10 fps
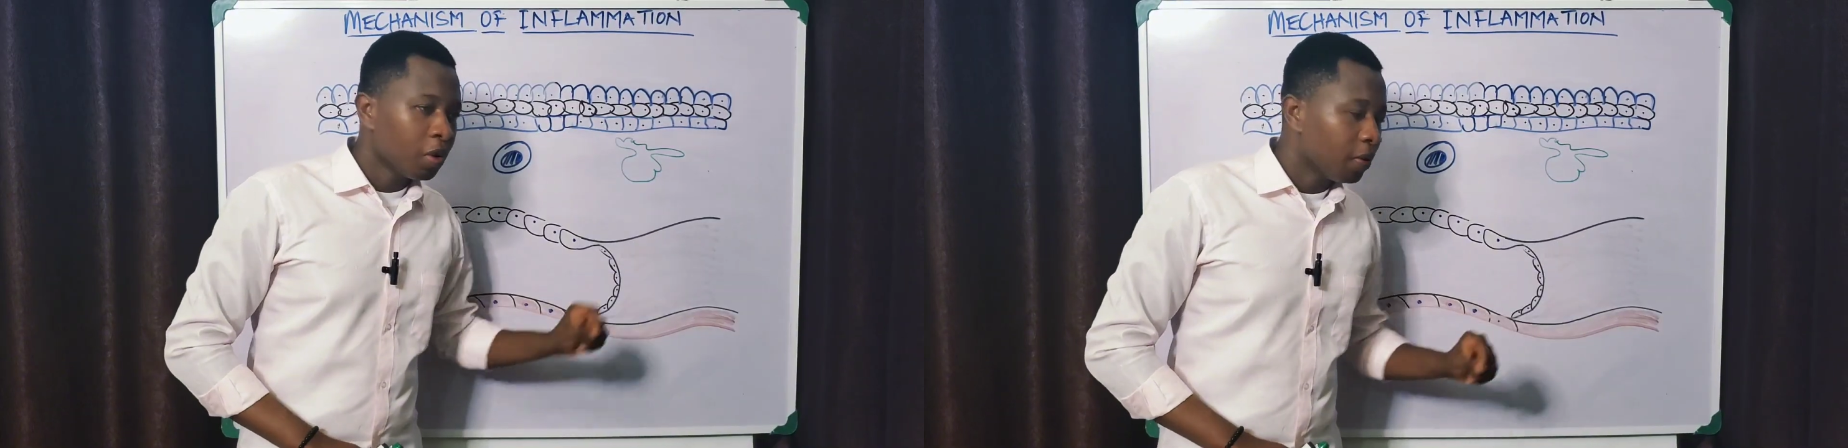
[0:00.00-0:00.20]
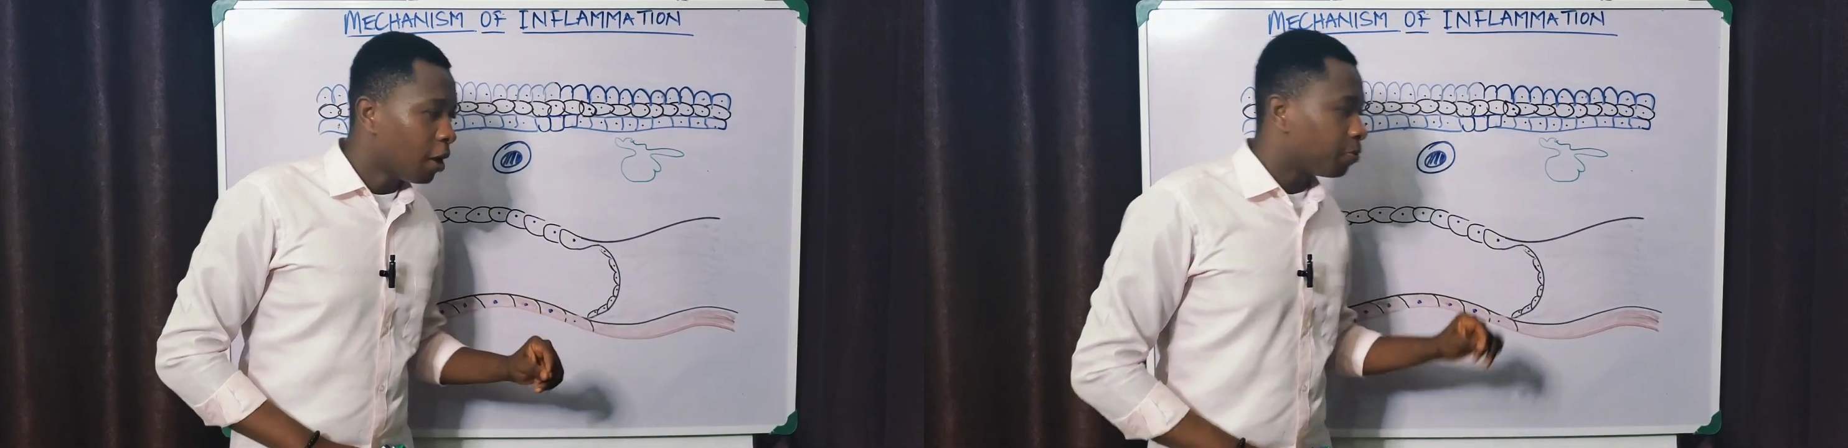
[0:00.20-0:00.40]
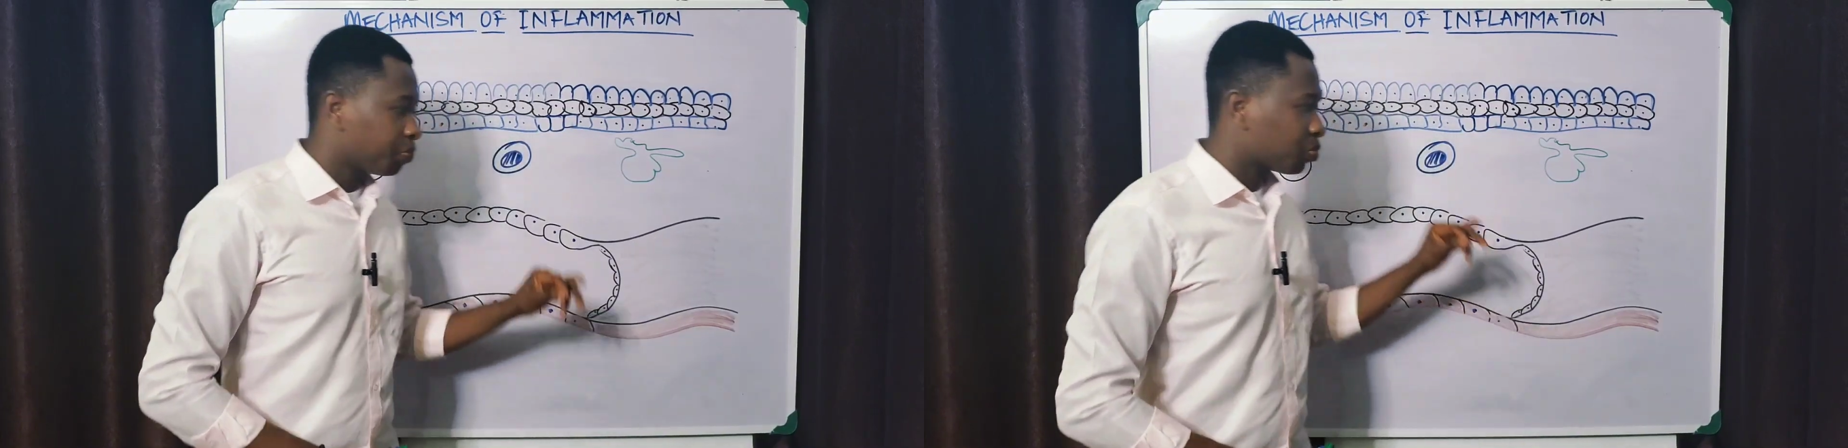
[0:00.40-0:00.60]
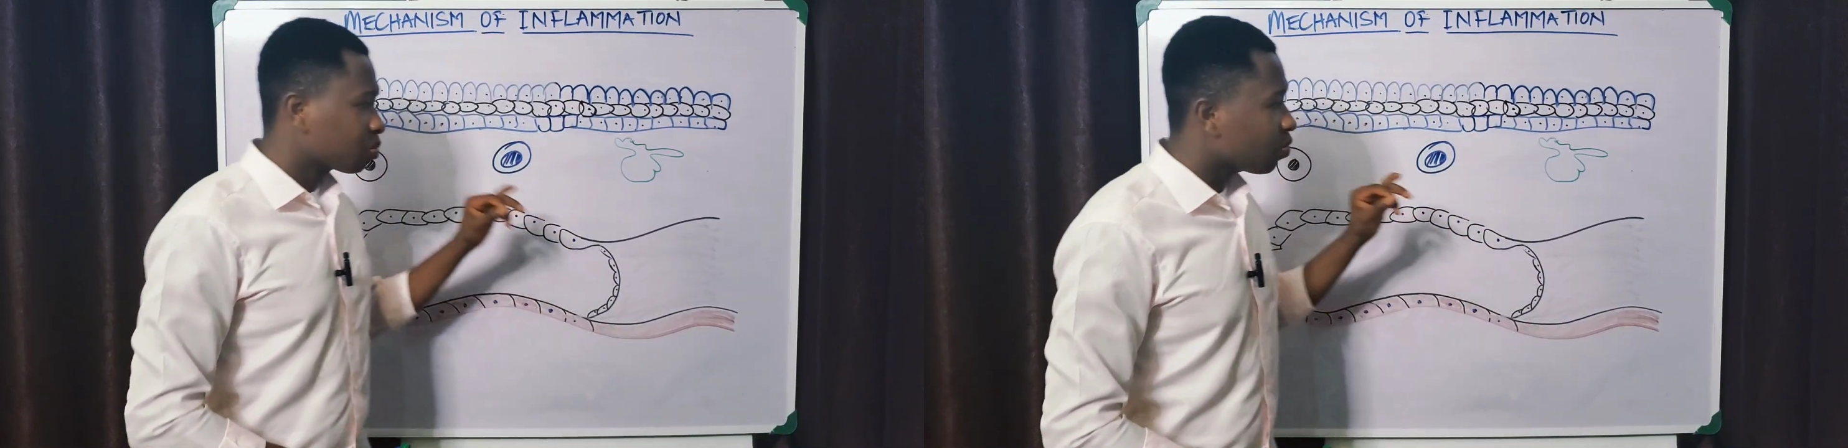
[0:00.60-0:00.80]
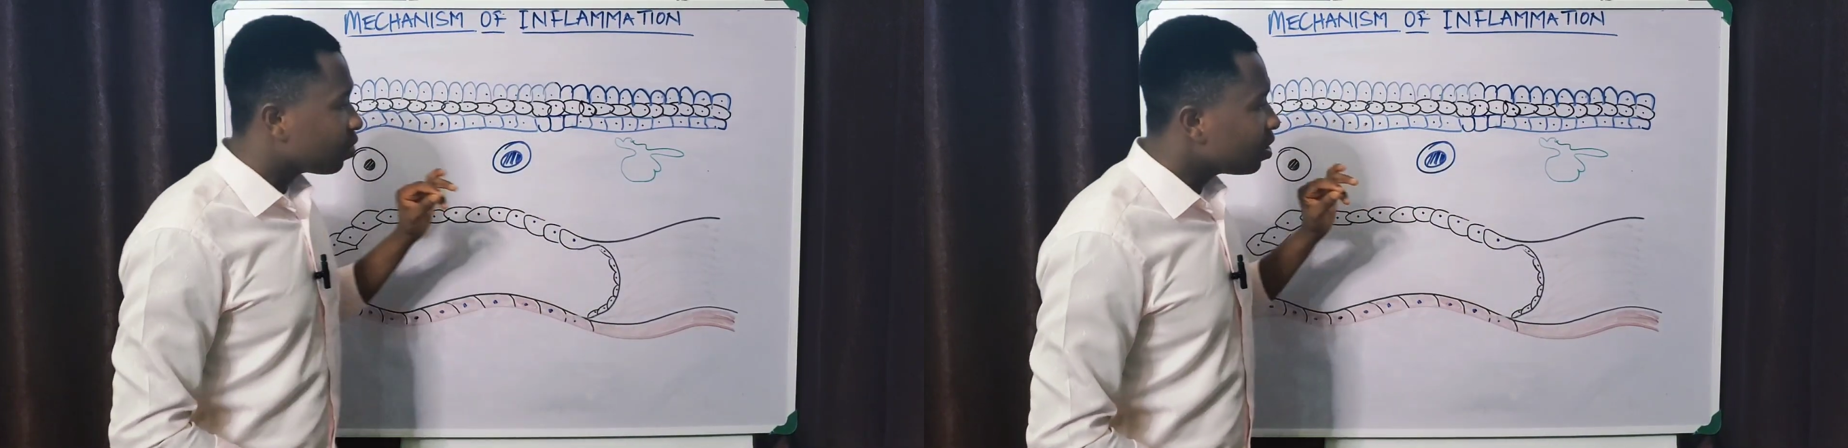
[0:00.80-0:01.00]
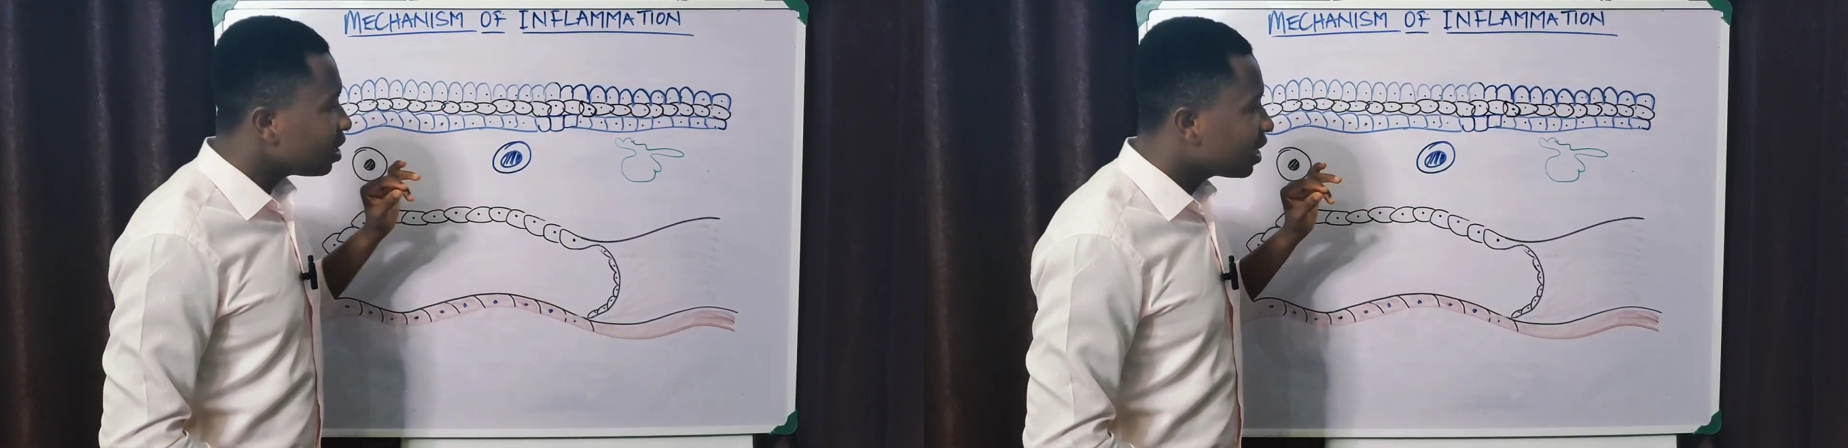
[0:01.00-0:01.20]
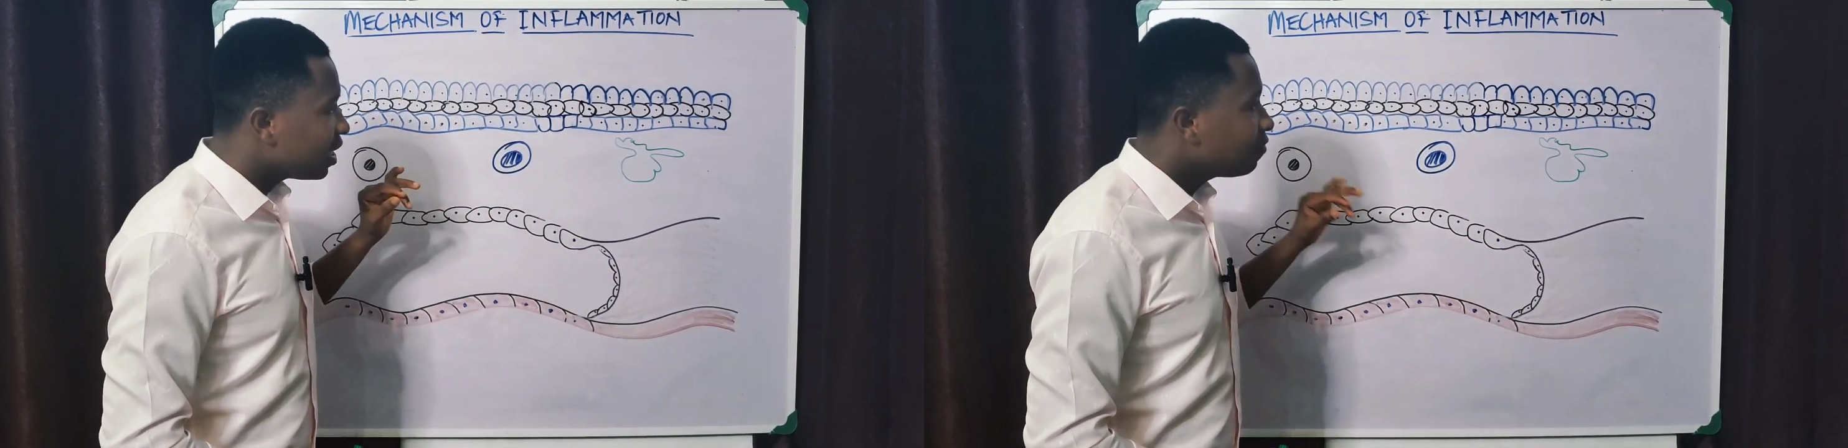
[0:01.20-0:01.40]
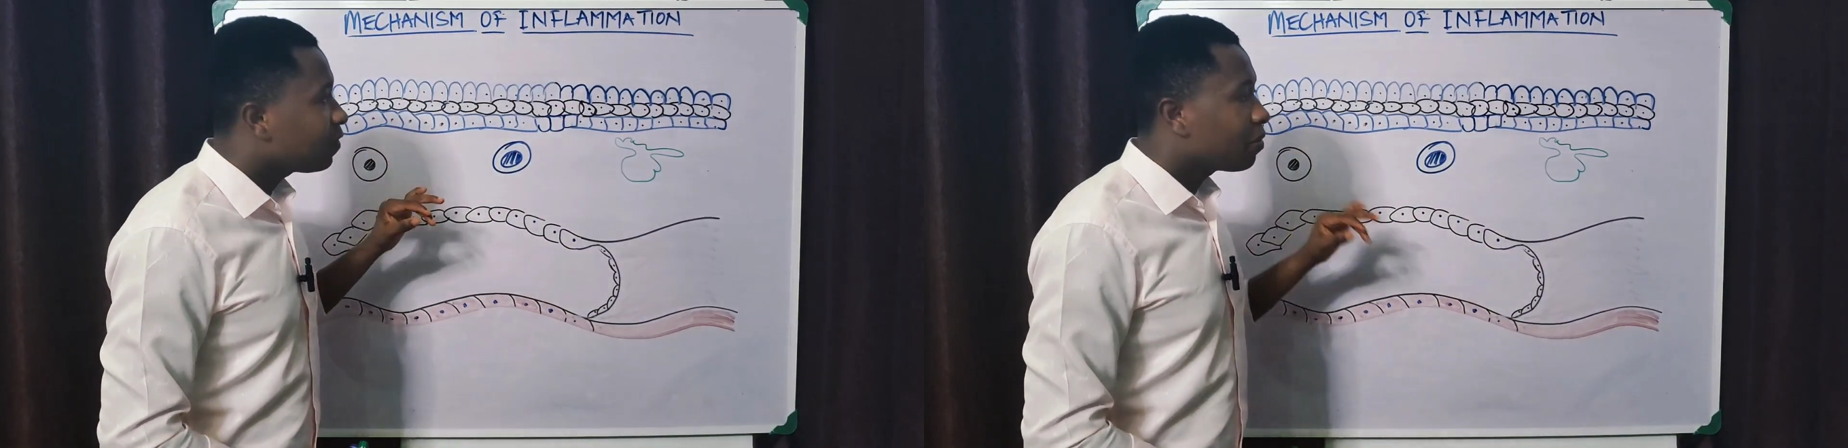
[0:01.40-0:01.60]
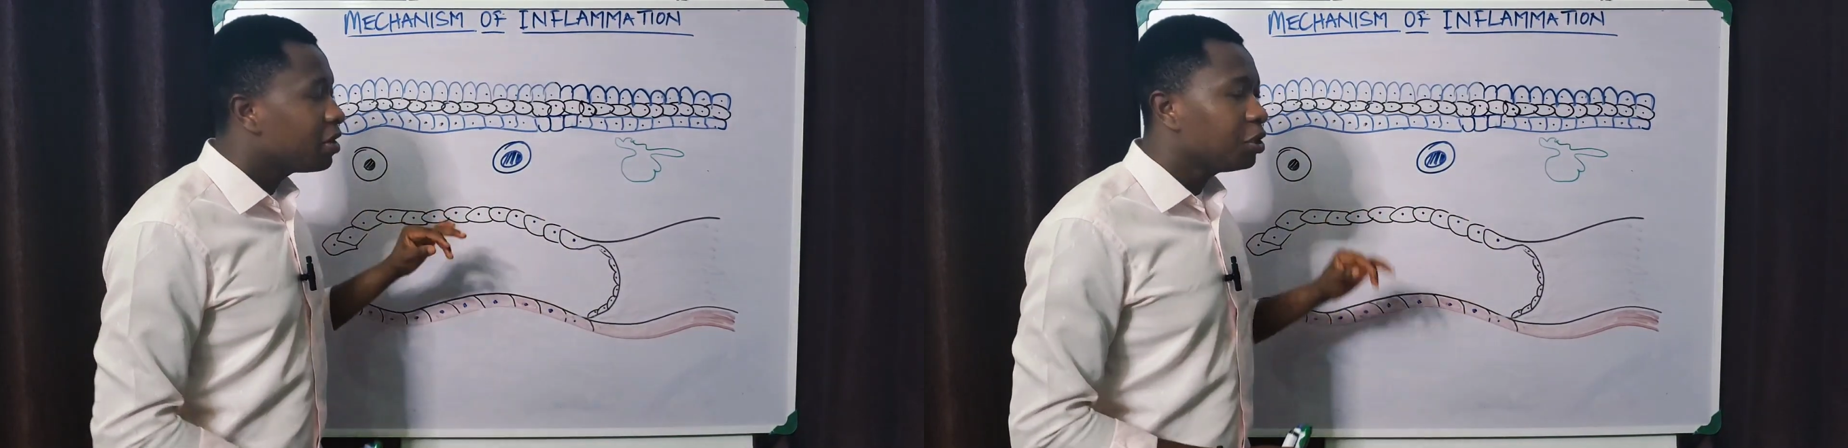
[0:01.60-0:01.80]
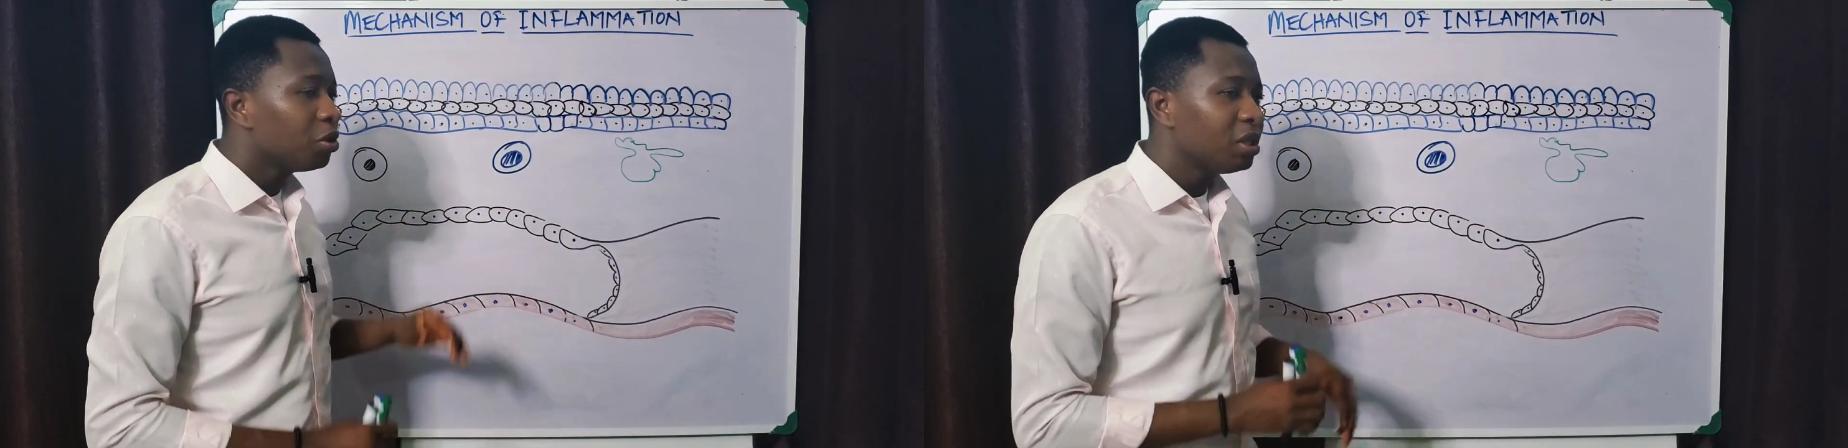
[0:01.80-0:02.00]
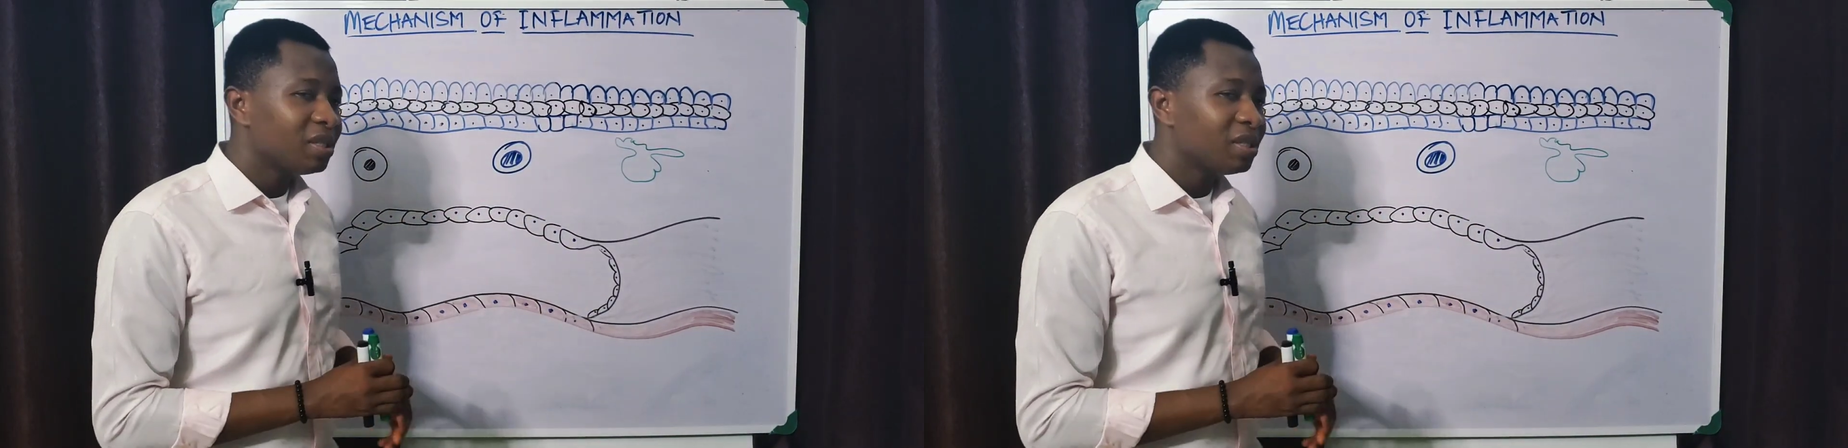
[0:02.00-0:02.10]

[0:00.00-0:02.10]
Now, inflammation